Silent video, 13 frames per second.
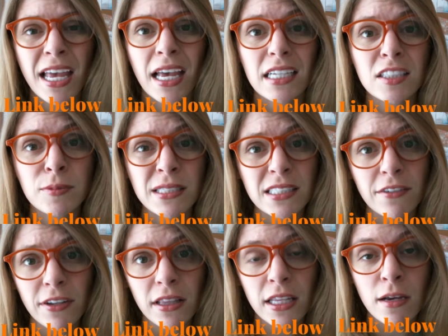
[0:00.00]
It's
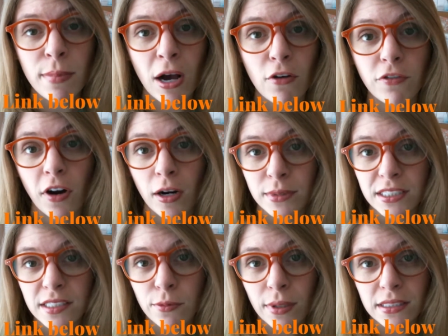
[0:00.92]
specifically about
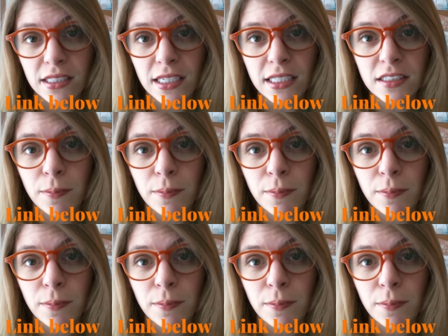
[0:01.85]
pharmacy residents,